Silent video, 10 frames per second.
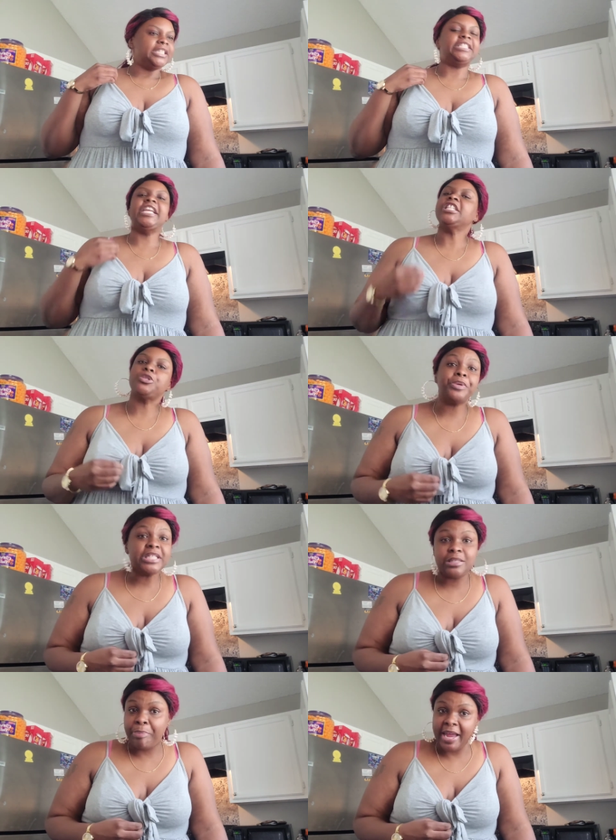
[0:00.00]

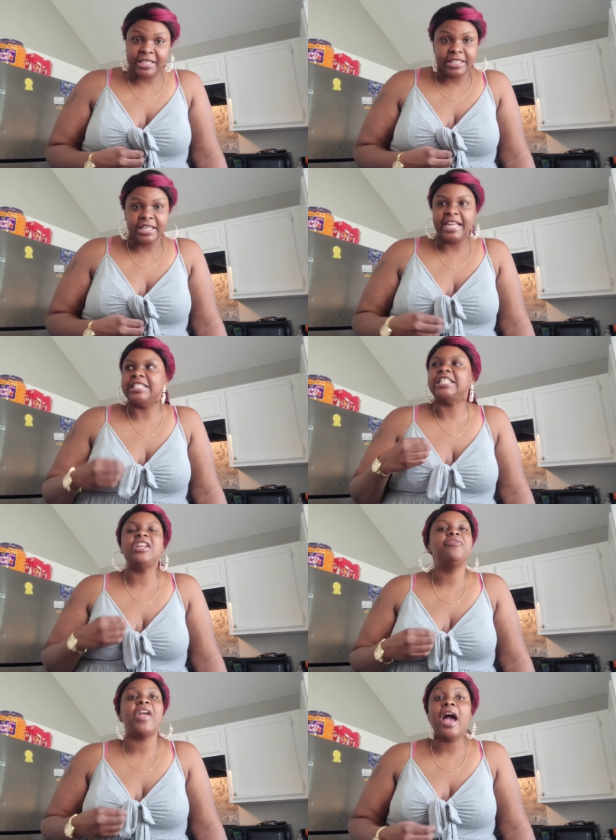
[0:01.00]
disrespected and
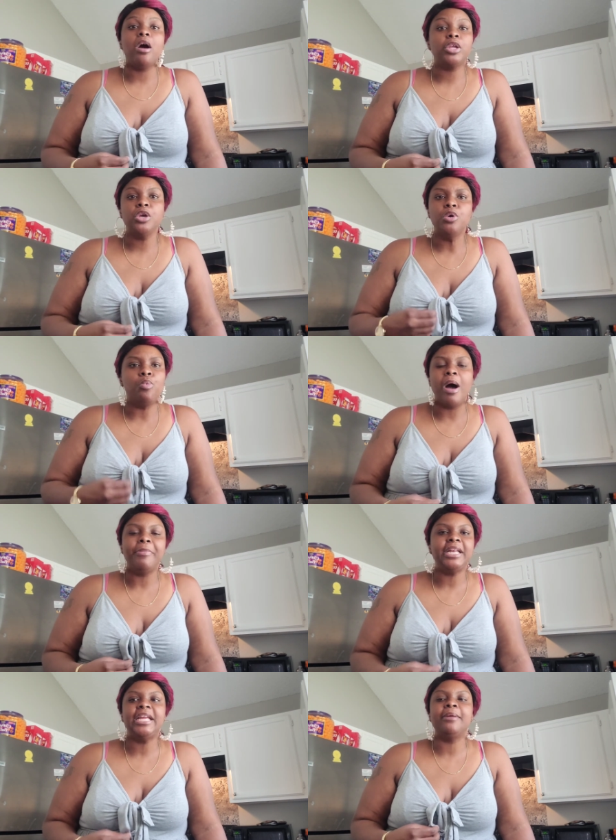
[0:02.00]
devalue
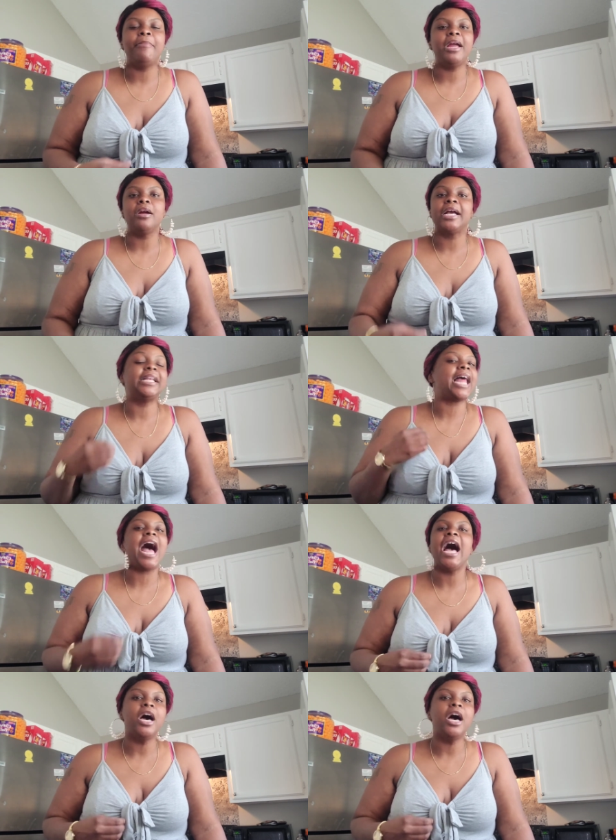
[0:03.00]
woman in America. And I